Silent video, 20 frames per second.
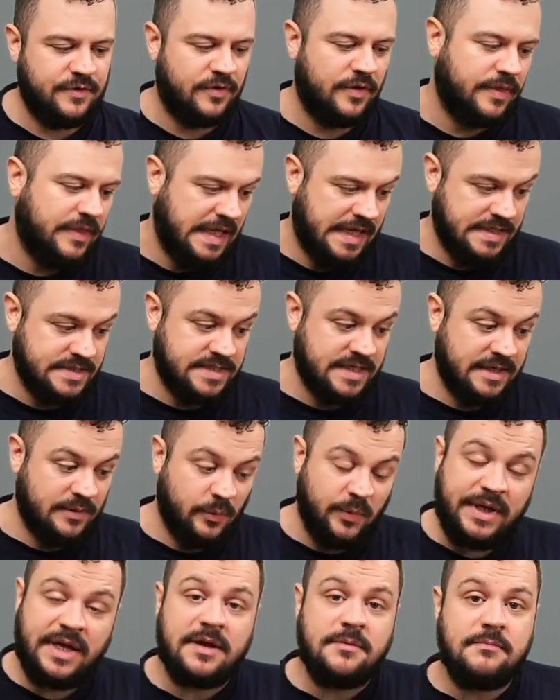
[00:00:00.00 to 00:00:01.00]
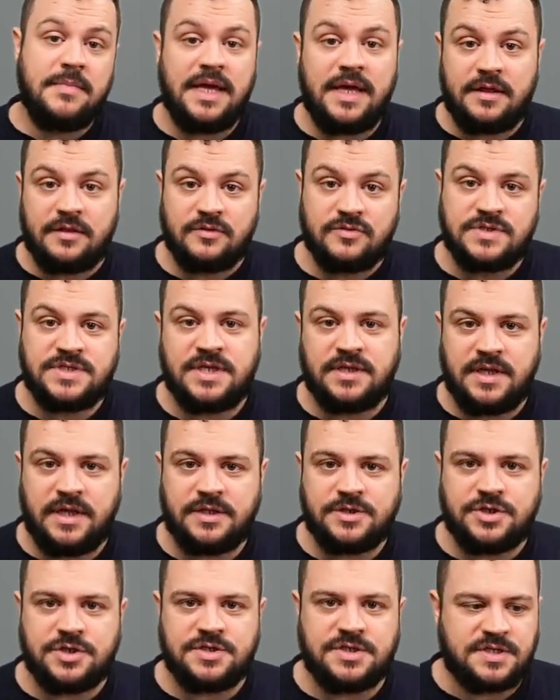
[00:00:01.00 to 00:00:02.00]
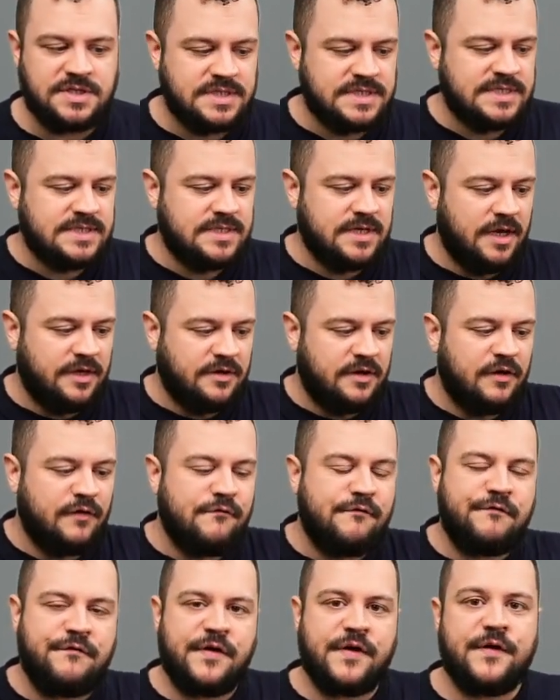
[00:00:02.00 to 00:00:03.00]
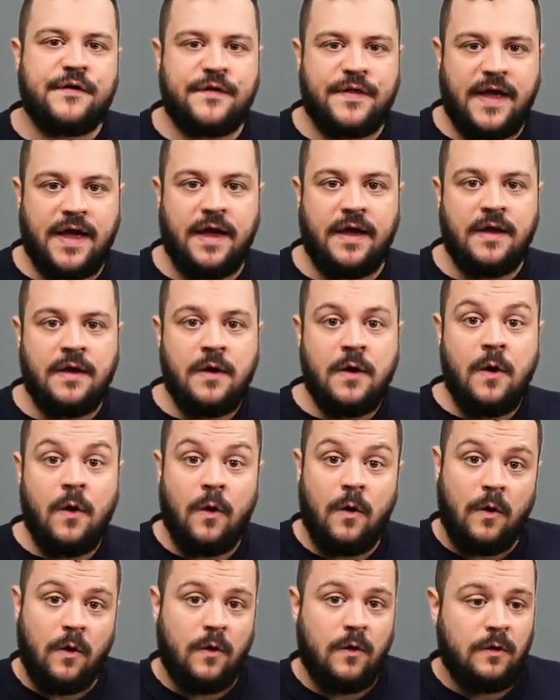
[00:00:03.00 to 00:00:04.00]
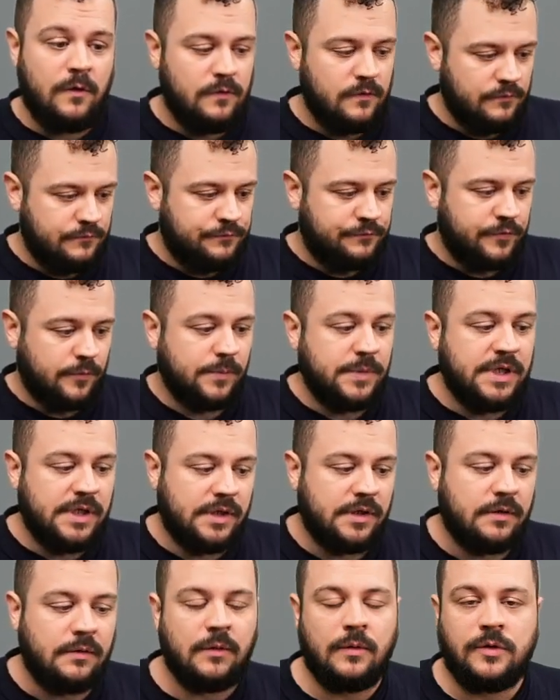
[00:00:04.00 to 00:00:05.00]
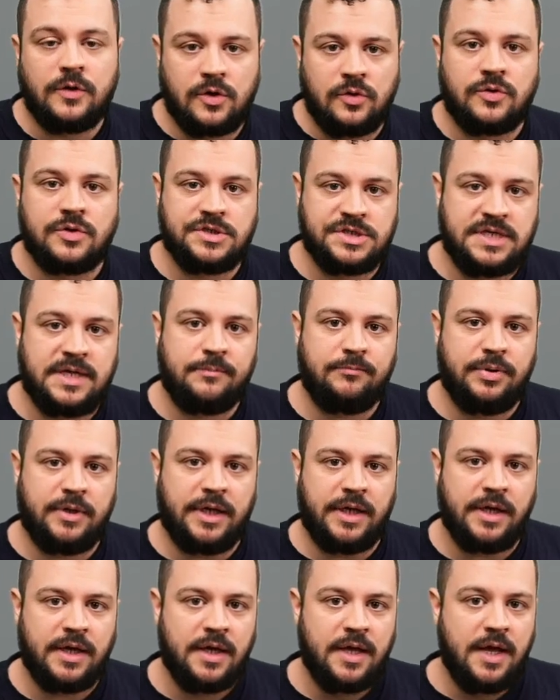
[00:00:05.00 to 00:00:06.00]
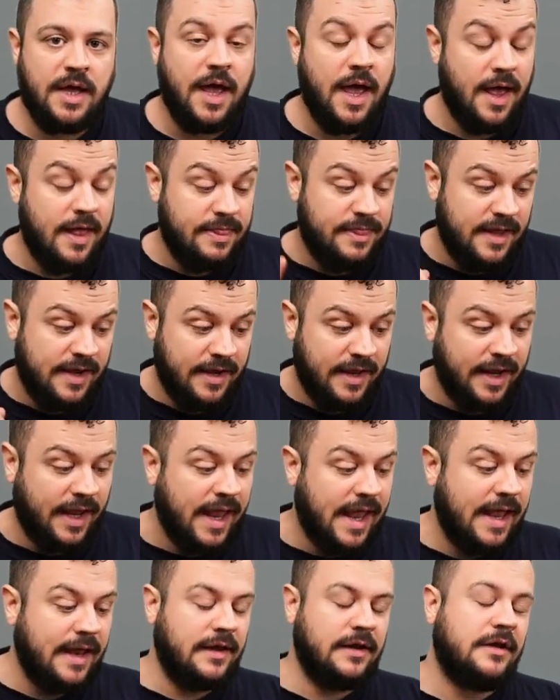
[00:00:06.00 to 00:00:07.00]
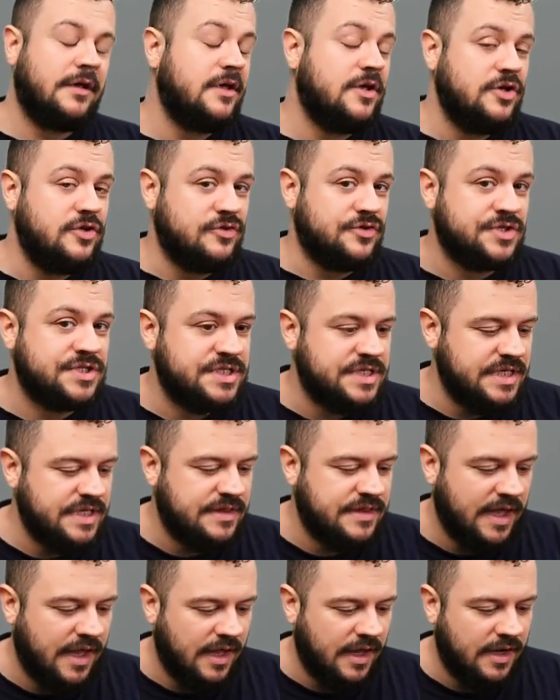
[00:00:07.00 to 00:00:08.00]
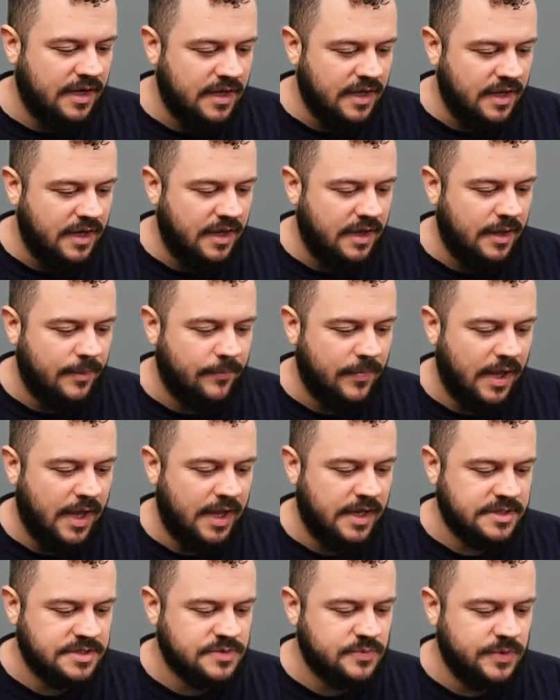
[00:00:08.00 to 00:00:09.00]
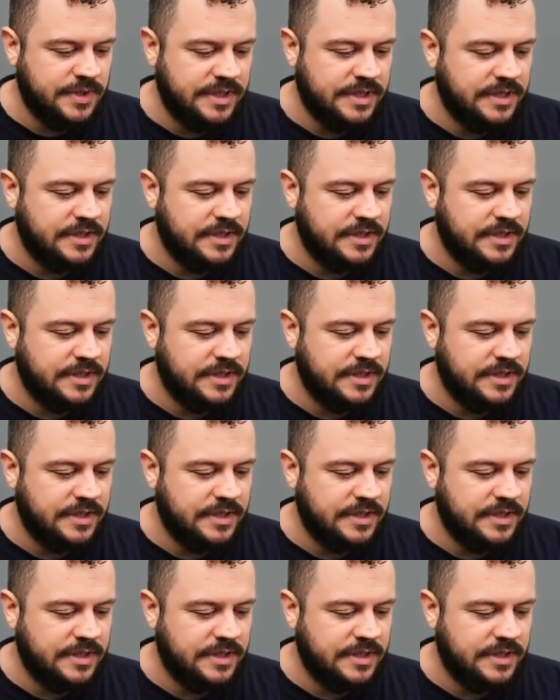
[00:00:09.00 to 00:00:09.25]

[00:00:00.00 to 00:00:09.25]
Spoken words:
that day. We can make those selections and configure that all from here on the course template, and then again you'll see that as we